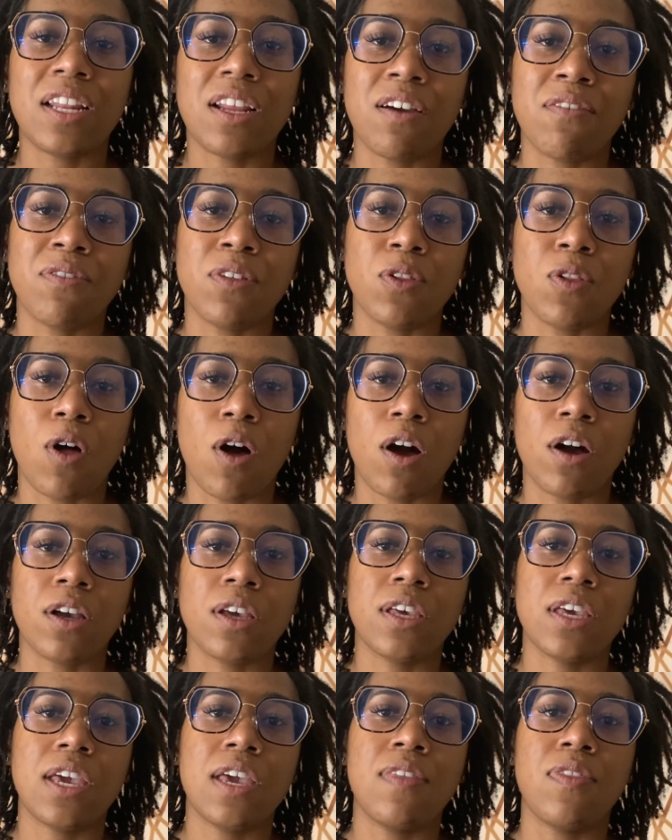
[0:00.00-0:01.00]
of the lock,
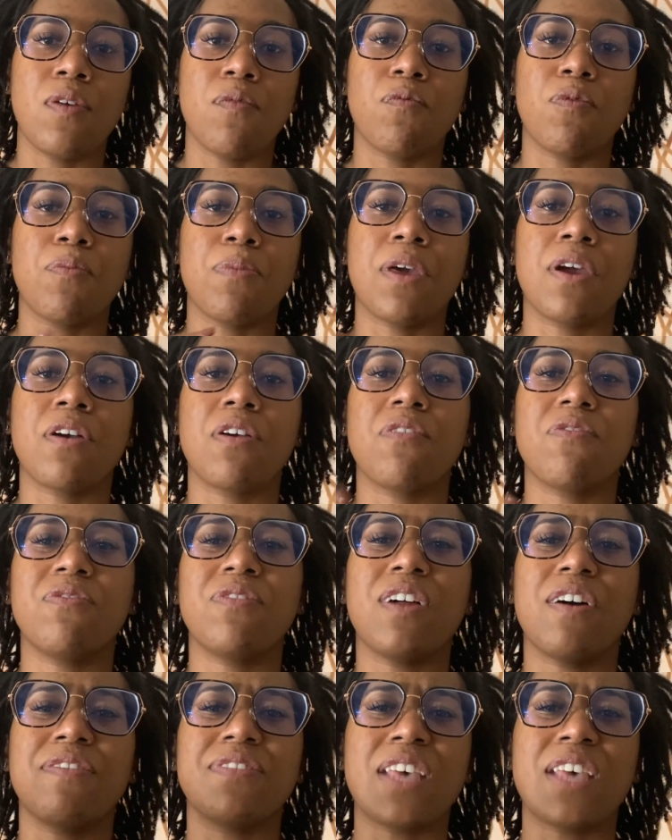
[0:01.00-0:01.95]
and then from there it fluffs